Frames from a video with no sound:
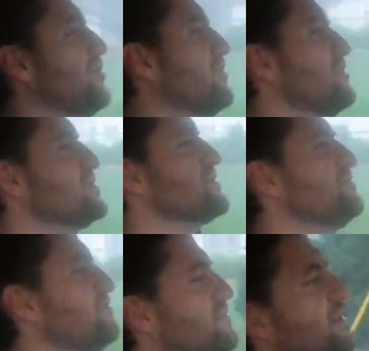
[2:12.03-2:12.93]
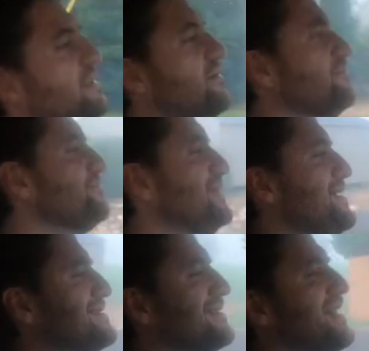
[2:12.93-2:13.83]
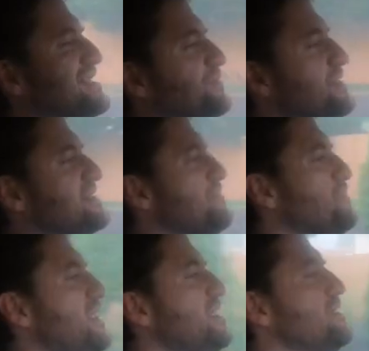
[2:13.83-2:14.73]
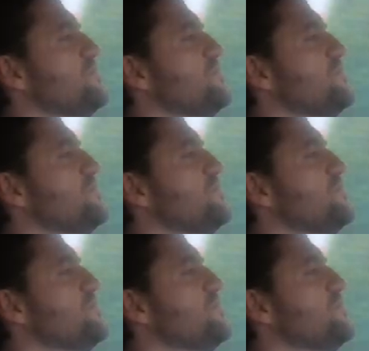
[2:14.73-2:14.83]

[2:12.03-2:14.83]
car just, you know, it's a nice place to be.